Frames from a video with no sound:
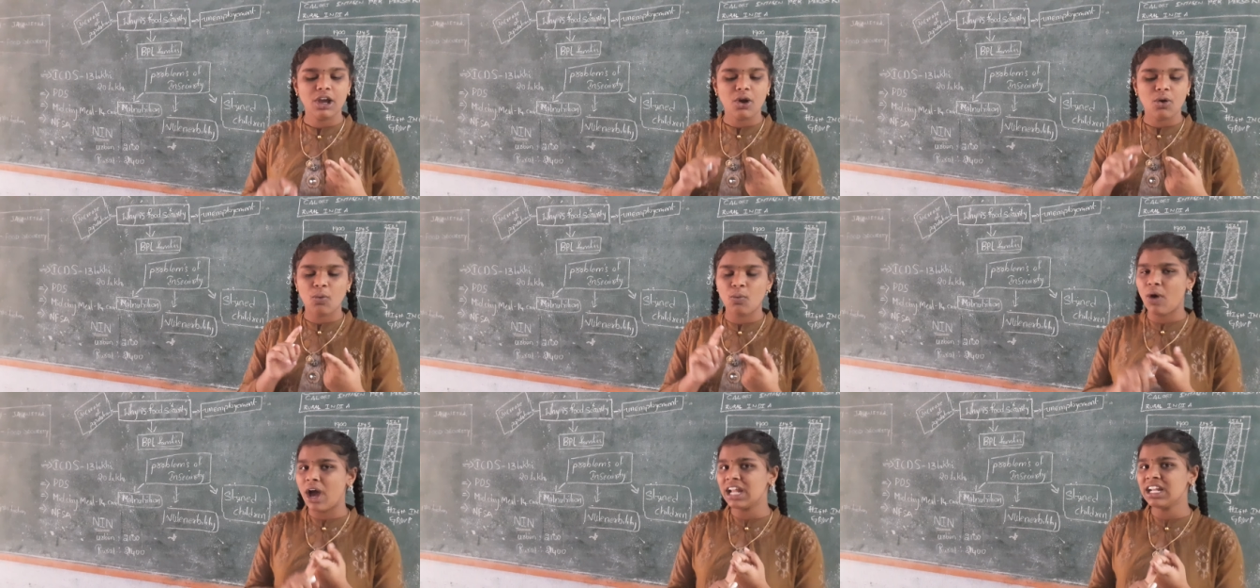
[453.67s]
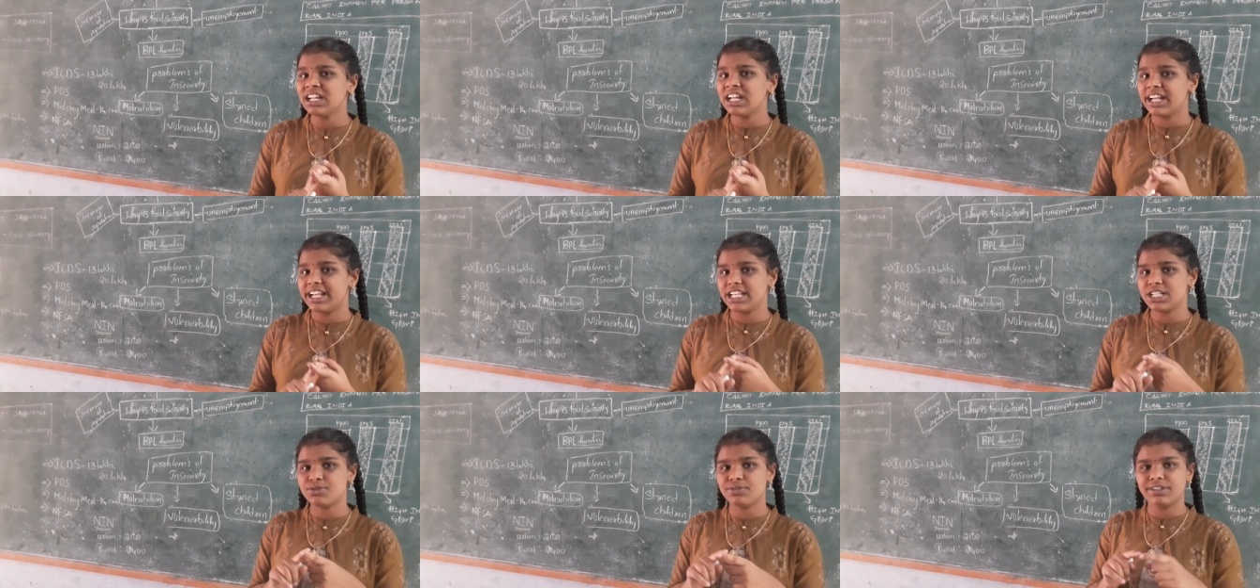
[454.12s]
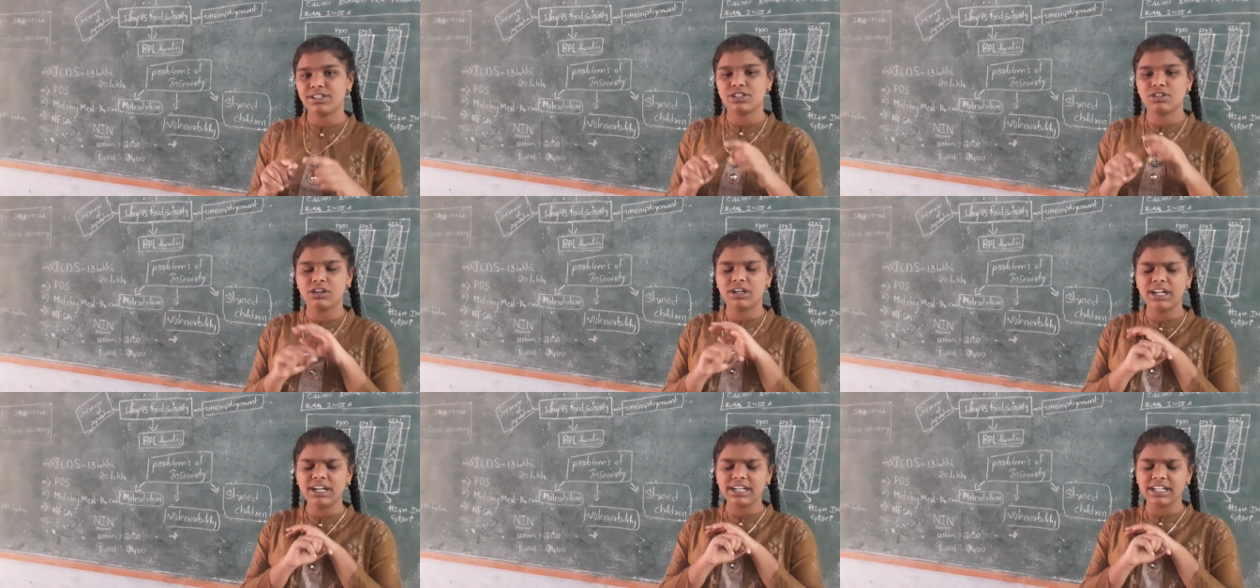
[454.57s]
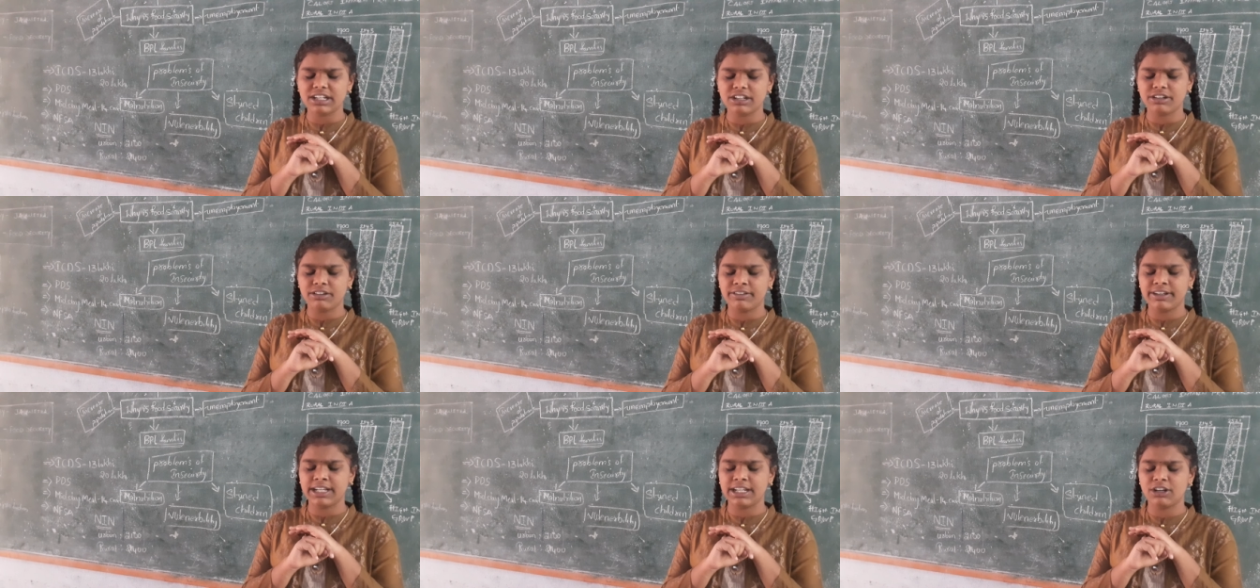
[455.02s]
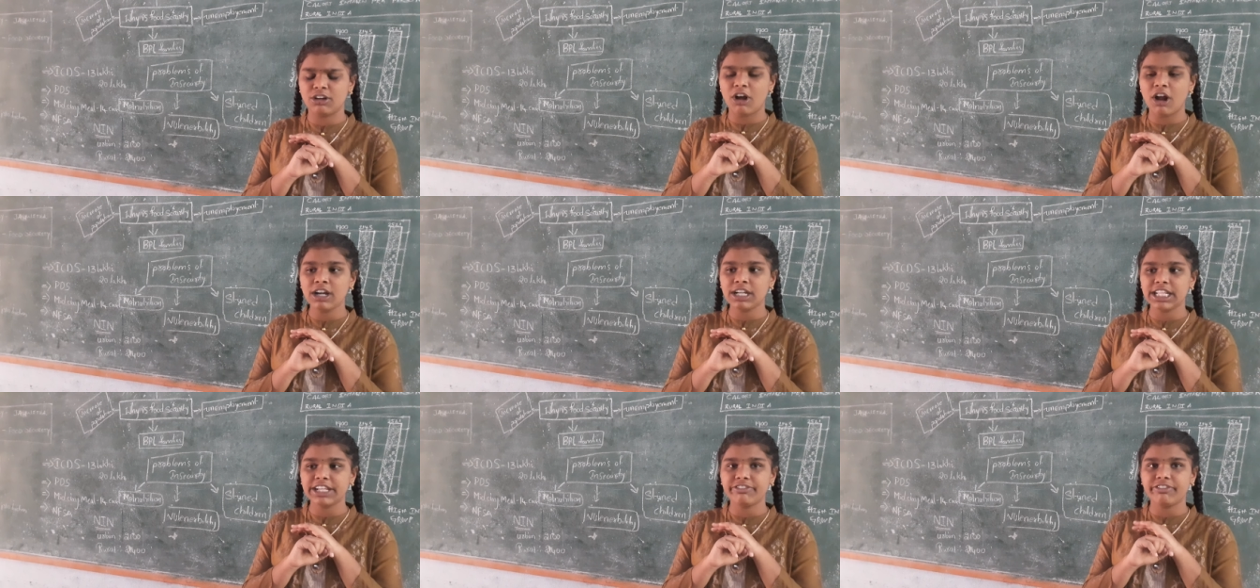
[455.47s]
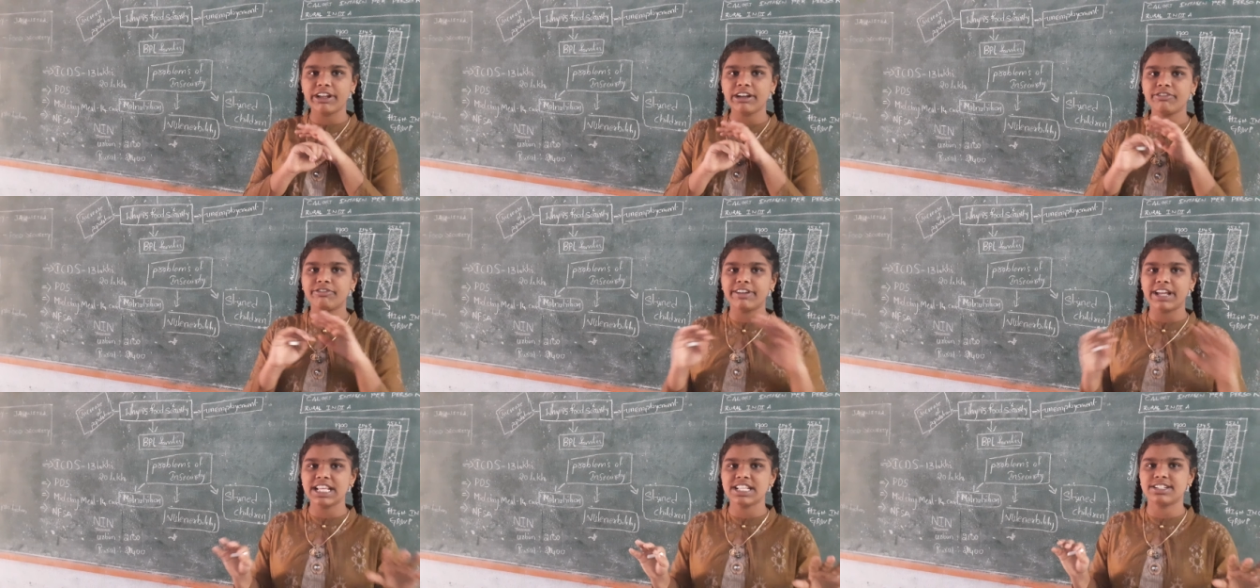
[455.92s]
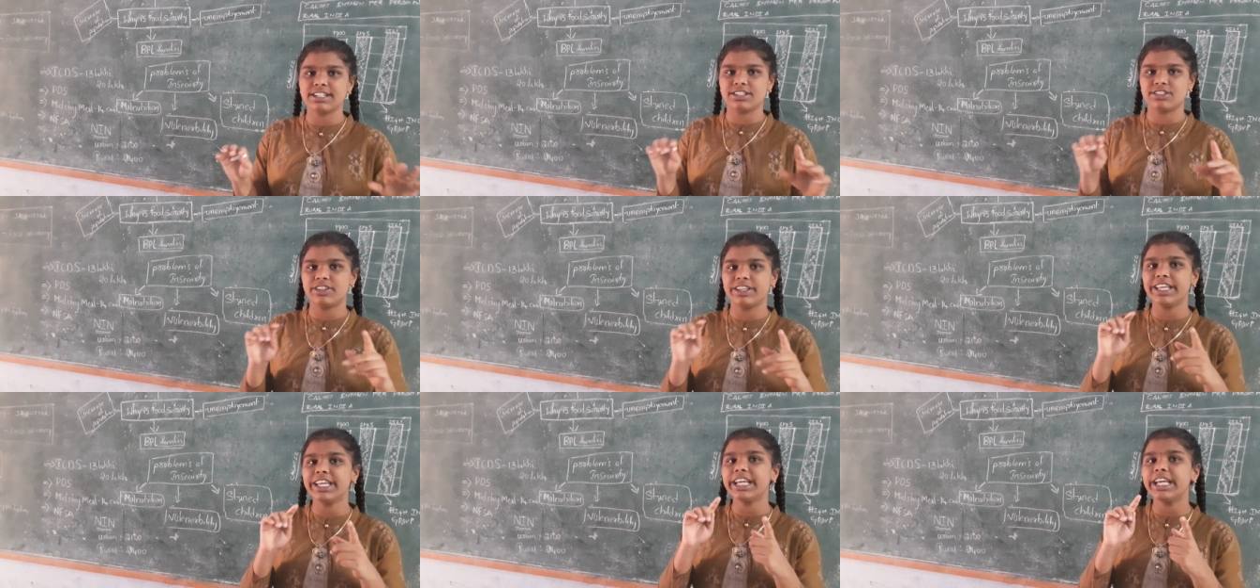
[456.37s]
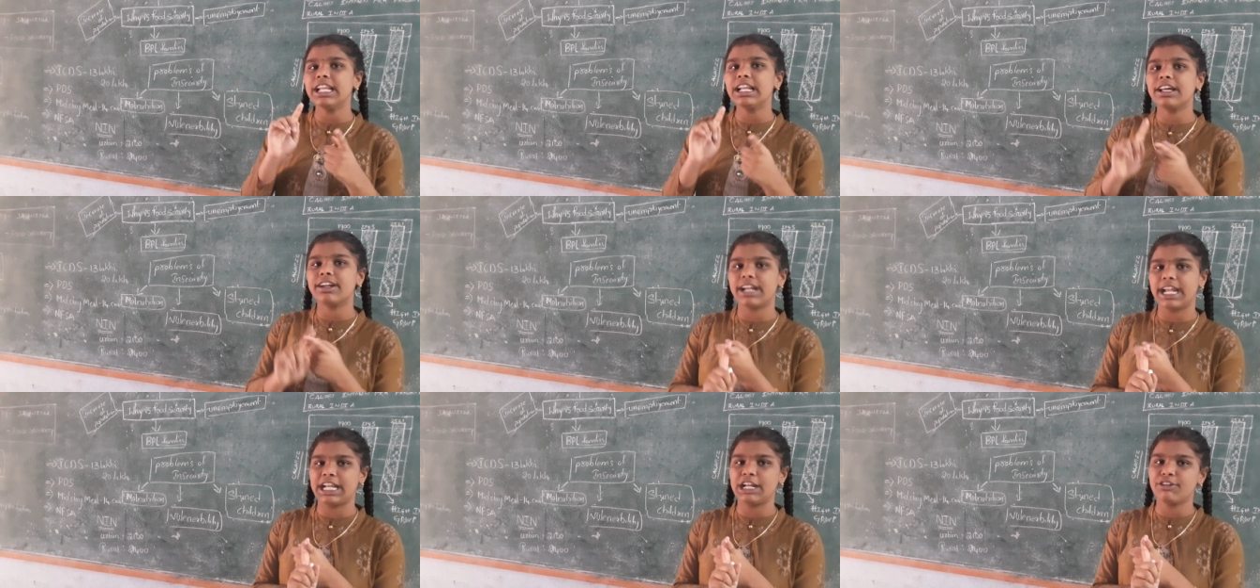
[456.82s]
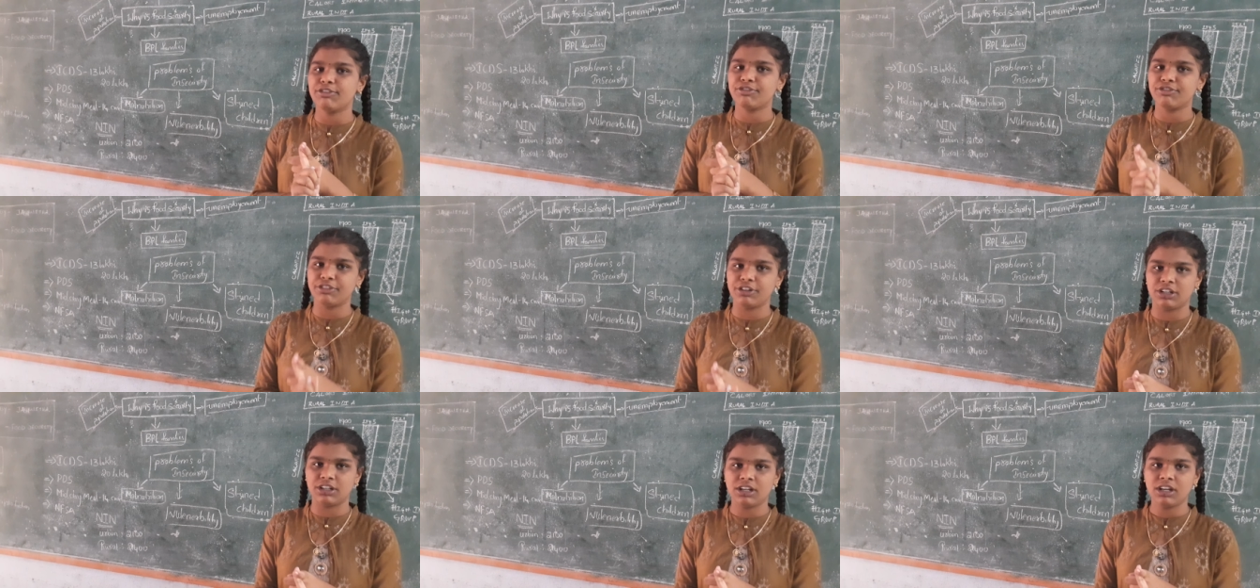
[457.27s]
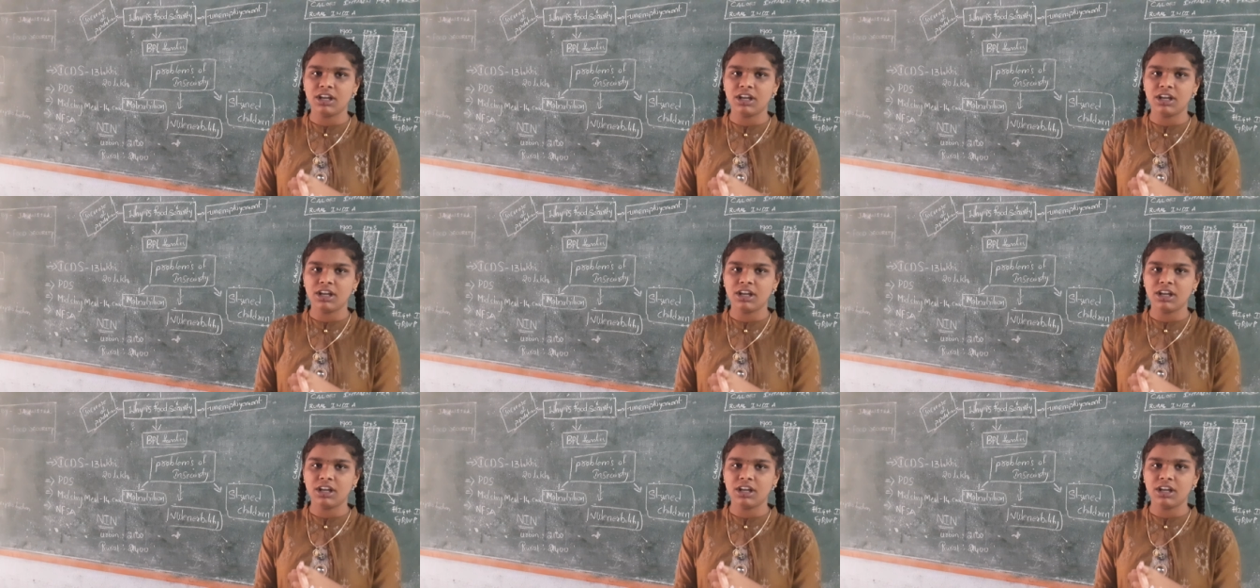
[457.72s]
One is we not even waste a single grain of food,